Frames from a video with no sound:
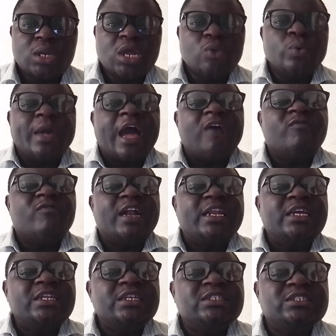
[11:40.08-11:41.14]
Then we have
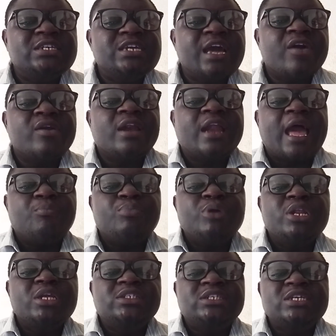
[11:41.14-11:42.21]
validity and
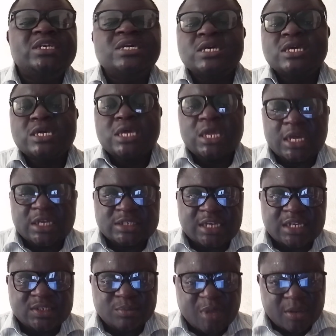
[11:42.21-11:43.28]
reliability in
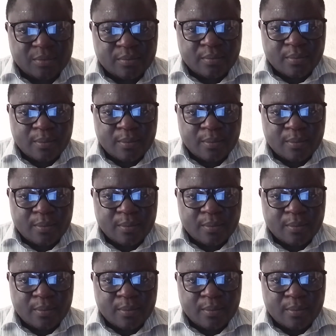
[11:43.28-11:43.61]
assessment.